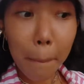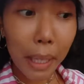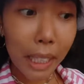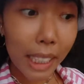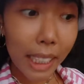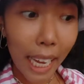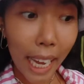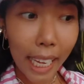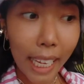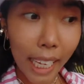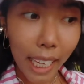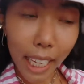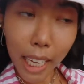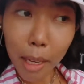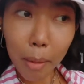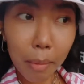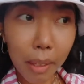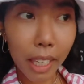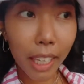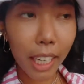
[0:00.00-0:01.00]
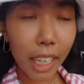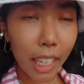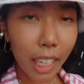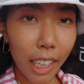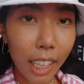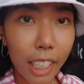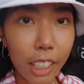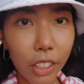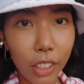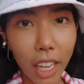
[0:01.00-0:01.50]
But I am getting
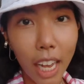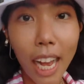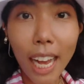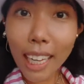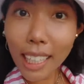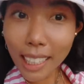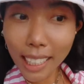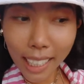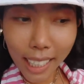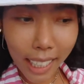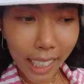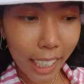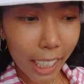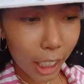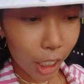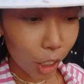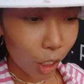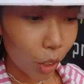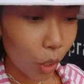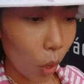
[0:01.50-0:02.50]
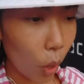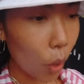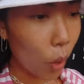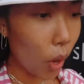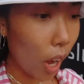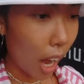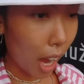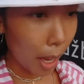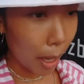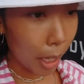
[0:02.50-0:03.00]
a little hungry,
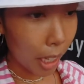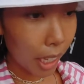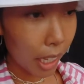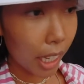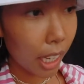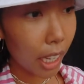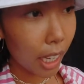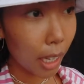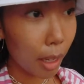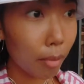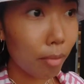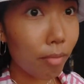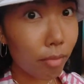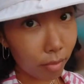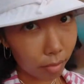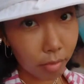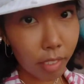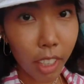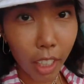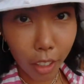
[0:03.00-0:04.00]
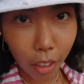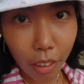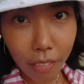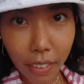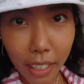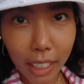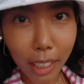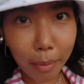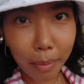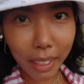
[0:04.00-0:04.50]
so I am gonna go
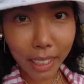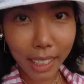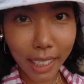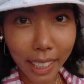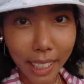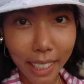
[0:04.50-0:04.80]
find something to